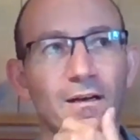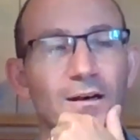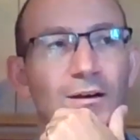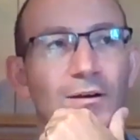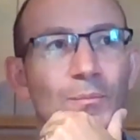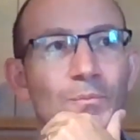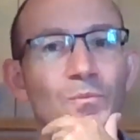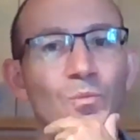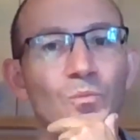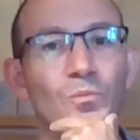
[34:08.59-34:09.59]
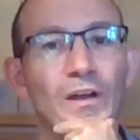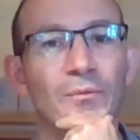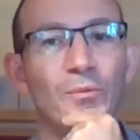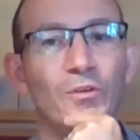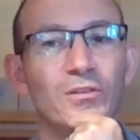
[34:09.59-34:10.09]
And
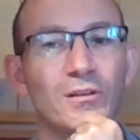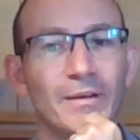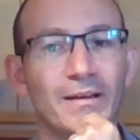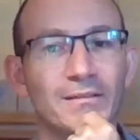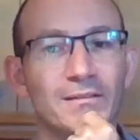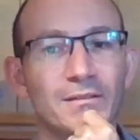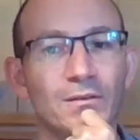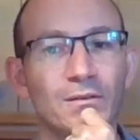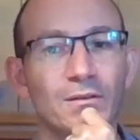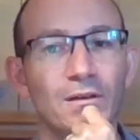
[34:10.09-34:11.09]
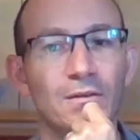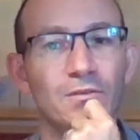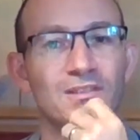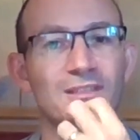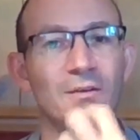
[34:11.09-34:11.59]
we talk about the
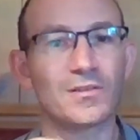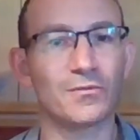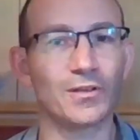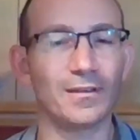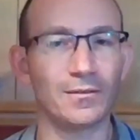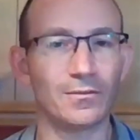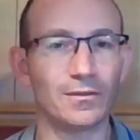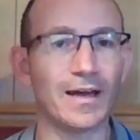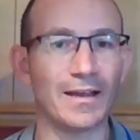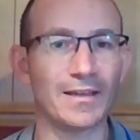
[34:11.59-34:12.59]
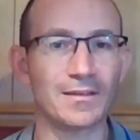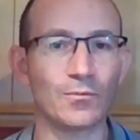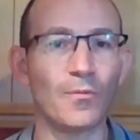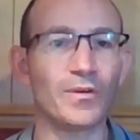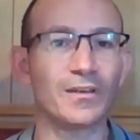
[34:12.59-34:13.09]
series of the dice and
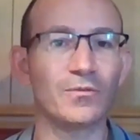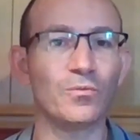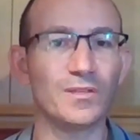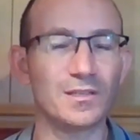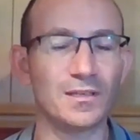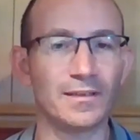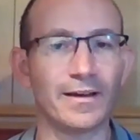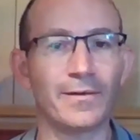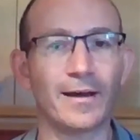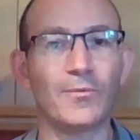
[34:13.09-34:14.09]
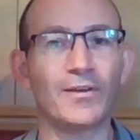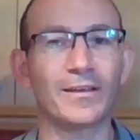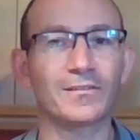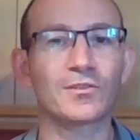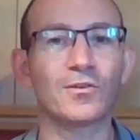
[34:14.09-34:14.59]
what we can do with it and how we
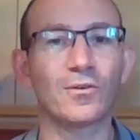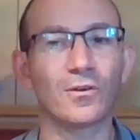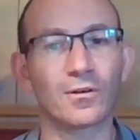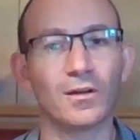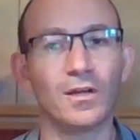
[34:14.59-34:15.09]
can score.